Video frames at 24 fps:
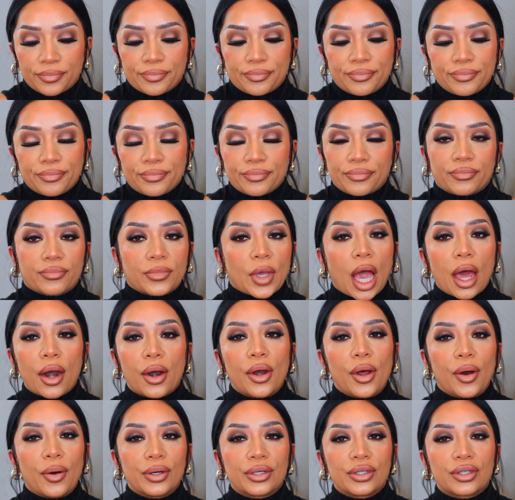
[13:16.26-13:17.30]
I don't
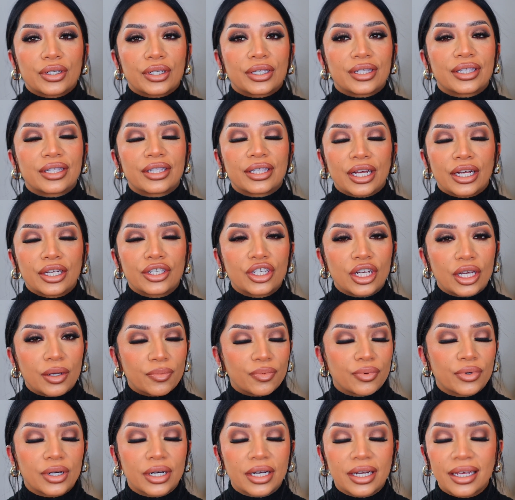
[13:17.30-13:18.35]
know, it's just such a
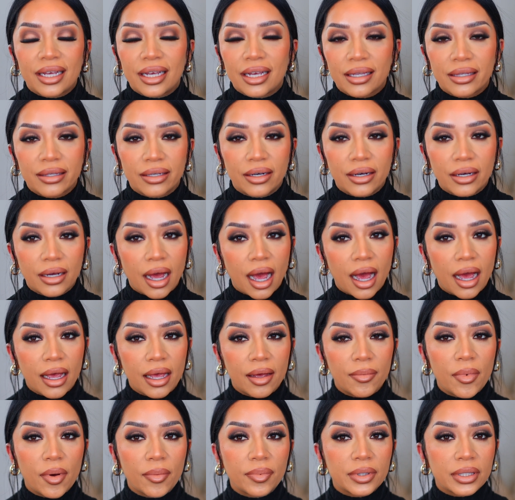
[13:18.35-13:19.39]
pretty look. I
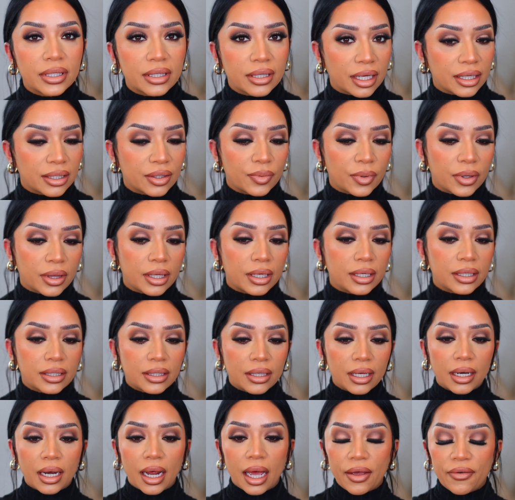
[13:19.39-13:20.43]
am obsessed with this
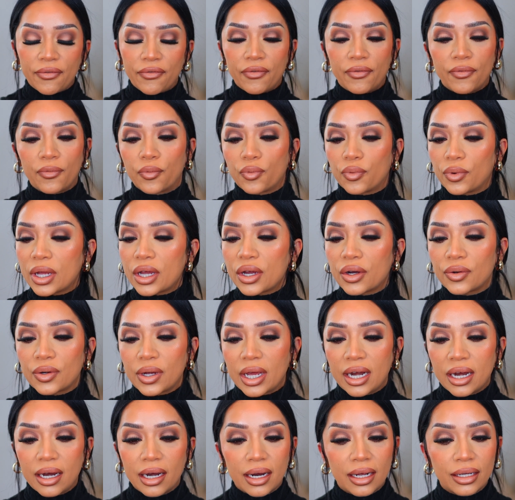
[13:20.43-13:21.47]
and I've
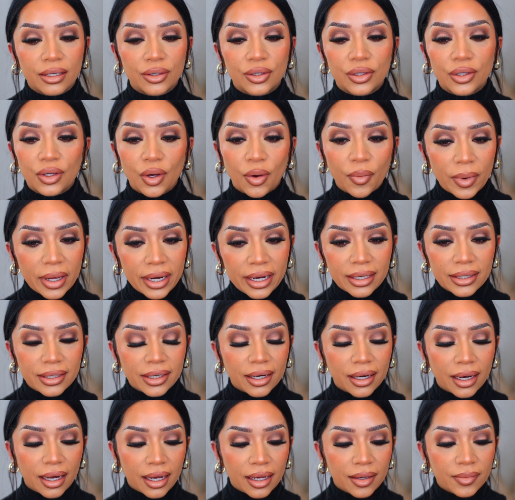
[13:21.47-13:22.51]
recreated it so many
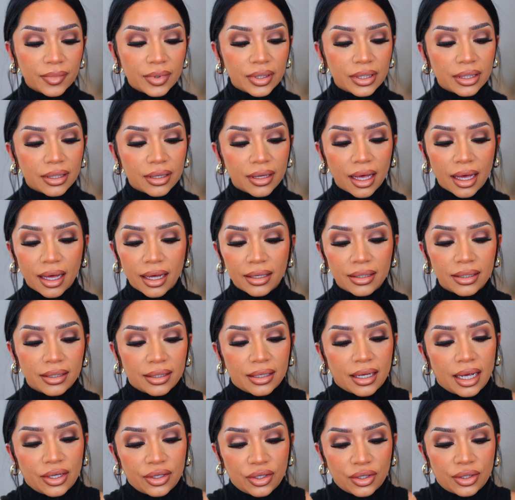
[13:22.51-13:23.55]
times that
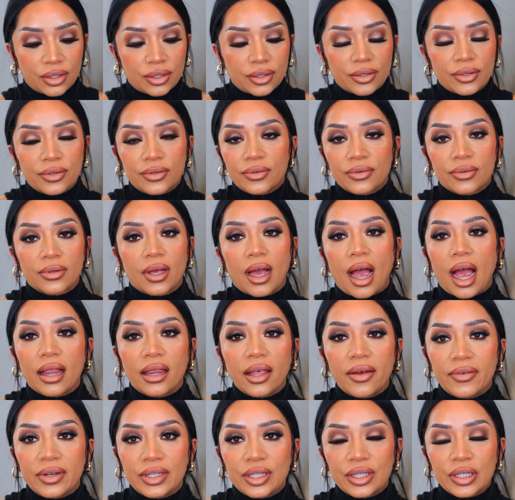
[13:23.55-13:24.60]
I
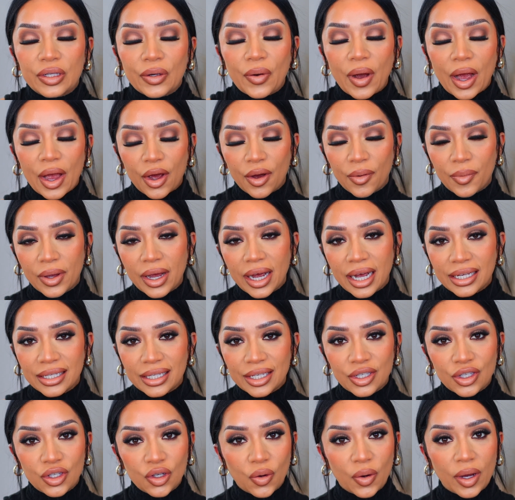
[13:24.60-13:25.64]
love it. So I hope you guys
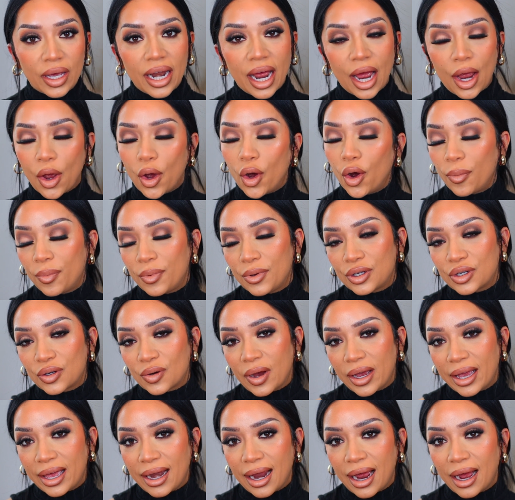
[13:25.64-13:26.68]
enjoy it. I hope you
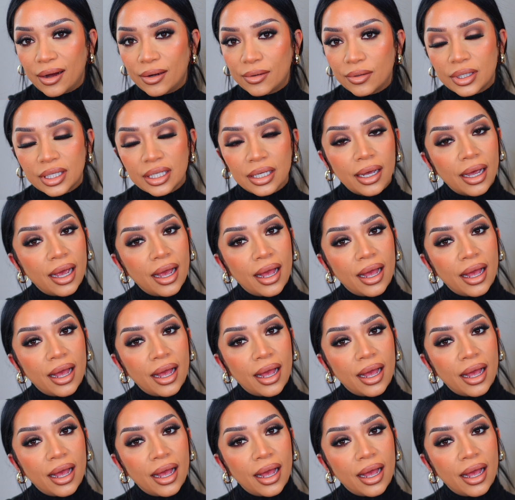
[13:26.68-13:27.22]
try it out.